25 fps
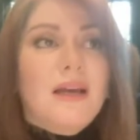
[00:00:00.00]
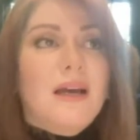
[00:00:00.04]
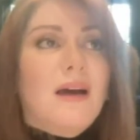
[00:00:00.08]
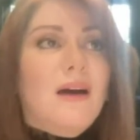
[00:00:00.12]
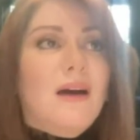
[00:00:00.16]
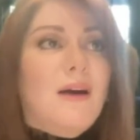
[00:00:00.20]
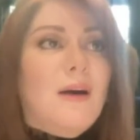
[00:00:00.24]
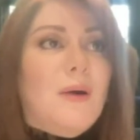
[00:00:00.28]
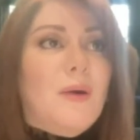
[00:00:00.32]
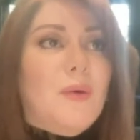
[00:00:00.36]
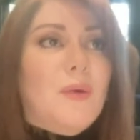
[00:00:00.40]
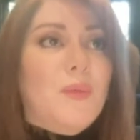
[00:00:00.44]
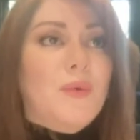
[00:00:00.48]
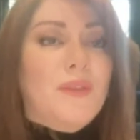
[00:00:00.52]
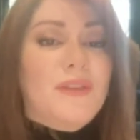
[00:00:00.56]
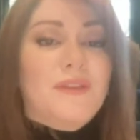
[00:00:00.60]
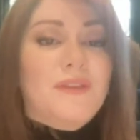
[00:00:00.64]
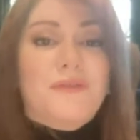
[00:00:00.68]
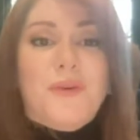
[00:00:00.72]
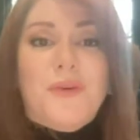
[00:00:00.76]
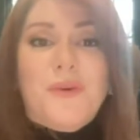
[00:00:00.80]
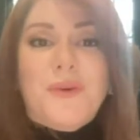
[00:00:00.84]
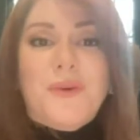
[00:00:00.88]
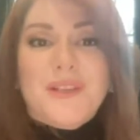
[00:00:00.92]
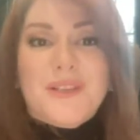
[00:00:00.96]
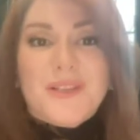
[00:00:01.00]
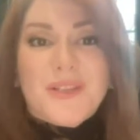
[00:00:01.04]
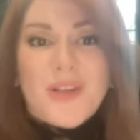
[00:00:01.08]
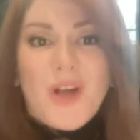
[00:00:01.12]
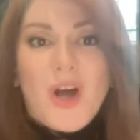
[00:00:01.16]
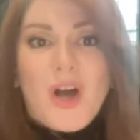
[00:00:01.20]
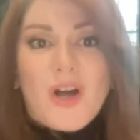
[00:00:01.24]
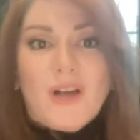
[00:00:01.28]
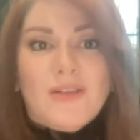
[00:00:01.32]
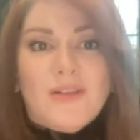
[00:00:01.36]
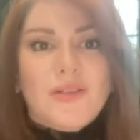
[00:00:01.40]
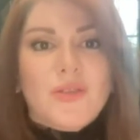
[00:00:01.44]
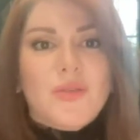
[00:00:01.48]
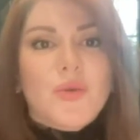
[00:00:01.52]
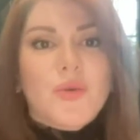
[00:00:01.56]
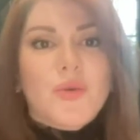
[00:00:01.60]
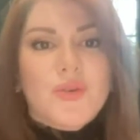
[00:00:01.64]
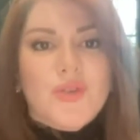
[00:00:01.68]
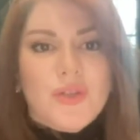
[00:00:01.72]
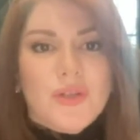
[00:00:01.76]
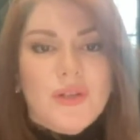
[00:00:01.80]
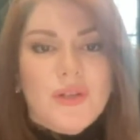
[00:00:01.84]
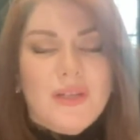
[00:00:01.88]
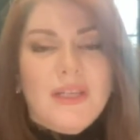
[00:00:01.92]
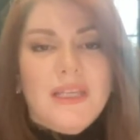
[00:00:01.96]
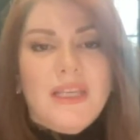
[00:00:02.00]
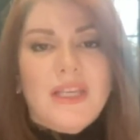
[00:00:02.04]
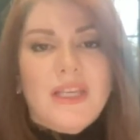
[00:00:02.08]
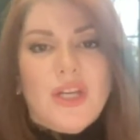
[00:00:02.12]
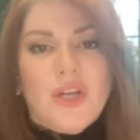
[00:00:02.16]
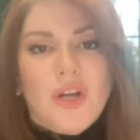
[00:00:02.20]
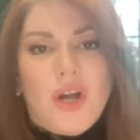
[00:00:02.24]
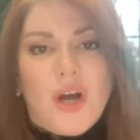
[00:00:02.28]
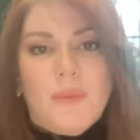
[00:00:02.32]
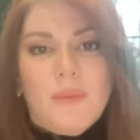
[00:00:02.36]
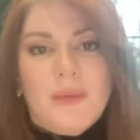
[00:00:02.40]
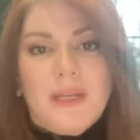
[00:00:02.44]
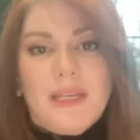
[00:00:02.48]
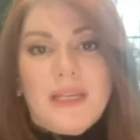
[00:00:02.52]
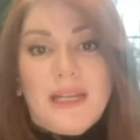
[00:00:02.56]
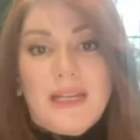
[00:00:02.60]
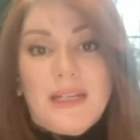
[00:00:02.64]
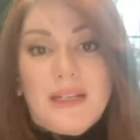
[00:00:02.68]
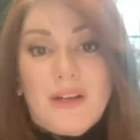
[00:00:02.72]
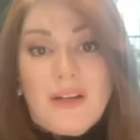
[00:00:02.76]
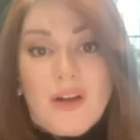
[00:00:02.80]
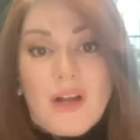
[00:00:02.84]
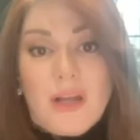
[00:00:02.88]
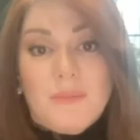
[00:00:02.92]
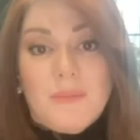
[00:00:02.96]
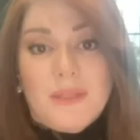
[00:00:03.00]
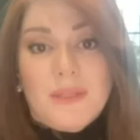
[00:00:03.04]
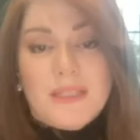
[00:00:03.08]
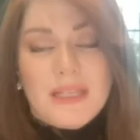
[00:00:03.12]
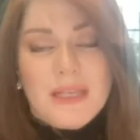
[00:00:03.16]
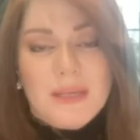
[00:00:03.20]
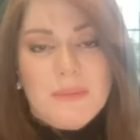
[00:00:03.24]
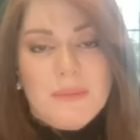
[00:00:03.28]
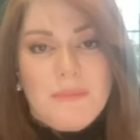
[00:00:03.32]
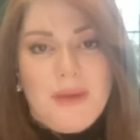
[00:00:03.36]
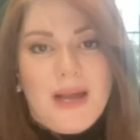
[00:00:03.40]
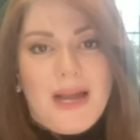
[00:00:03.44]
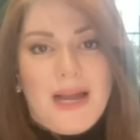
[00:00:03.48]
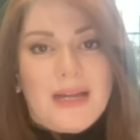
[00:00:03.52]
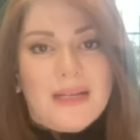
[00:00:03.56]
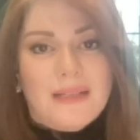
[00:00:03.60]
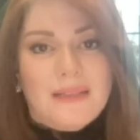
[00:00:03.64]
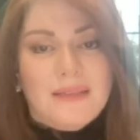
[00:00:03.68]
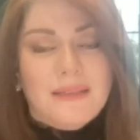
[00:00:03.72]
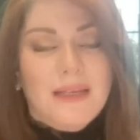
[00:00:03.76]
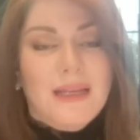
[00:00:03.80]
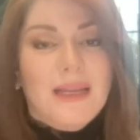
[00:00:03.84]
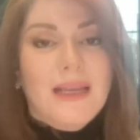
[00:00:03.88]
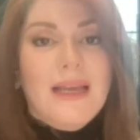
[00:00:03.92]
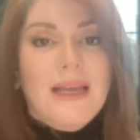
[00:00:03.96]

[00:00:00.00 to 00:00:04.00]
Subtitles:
with a focus on social, economic, and climate impact.